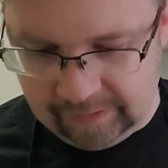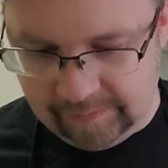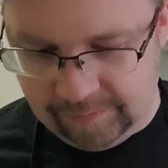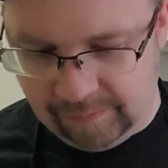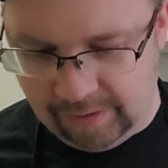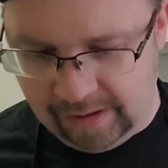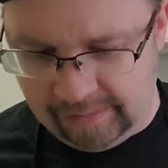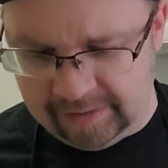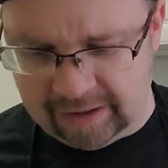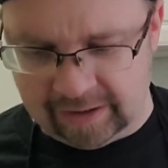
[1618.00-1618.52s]

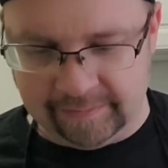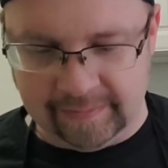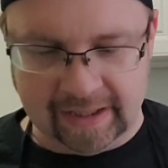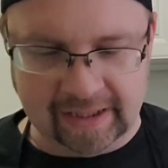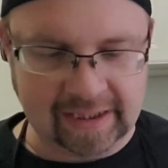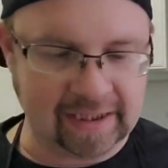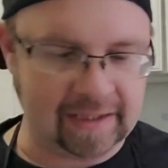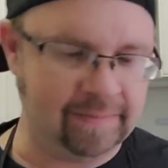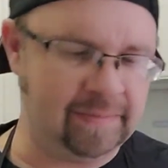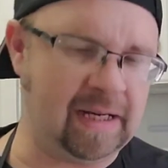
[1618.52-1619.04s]
probably could
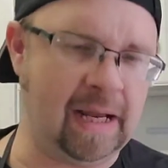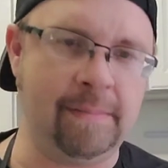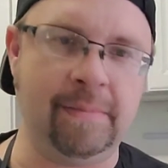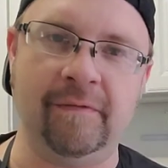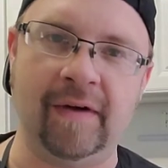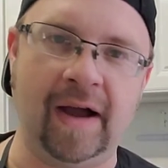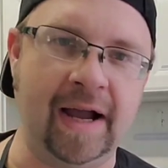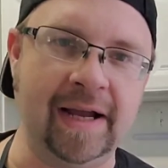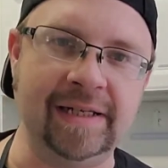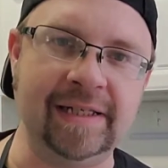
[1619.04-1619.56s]
make some type
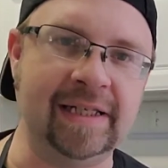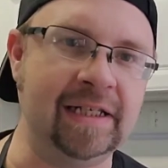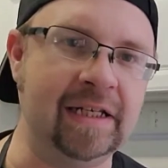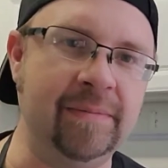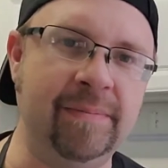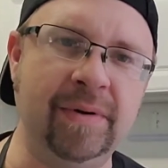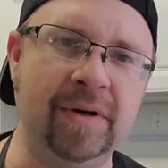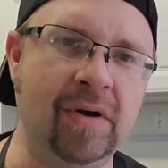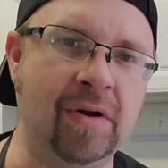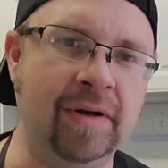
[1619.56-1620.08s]
of icing to
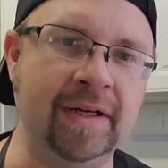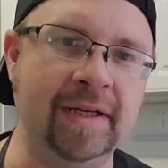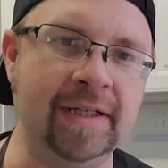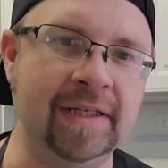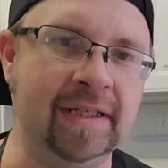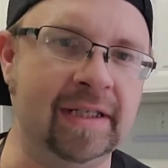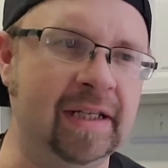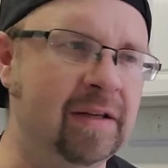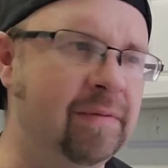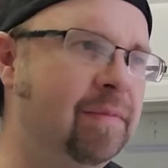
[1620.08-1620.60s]
put on
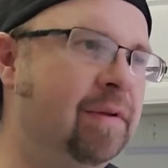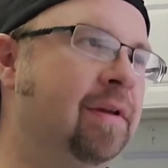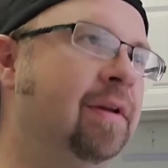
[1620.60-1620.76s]
this, and it'd